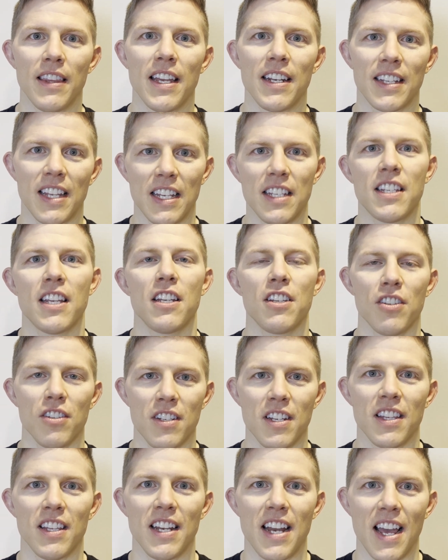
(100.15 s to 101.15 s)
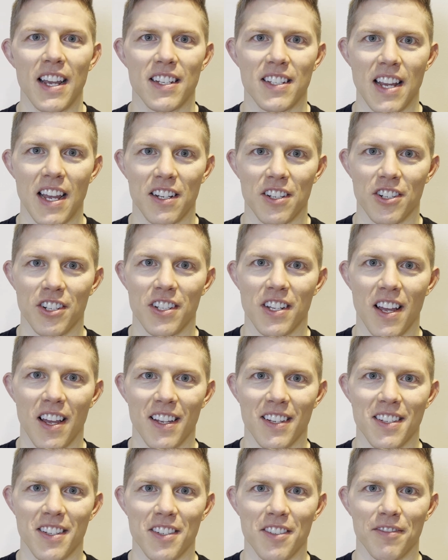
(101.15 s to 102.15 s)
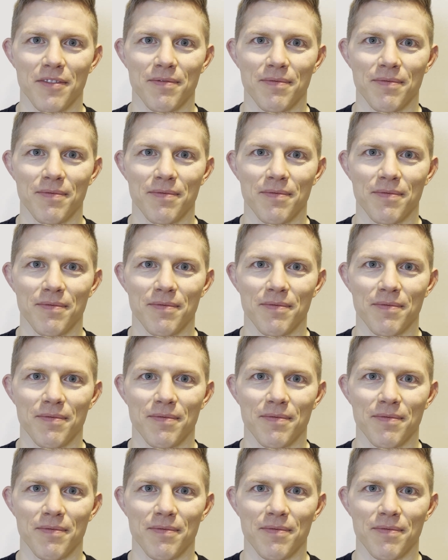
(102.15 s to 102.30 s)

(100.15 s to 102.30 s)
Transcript: then continue to the next exercise.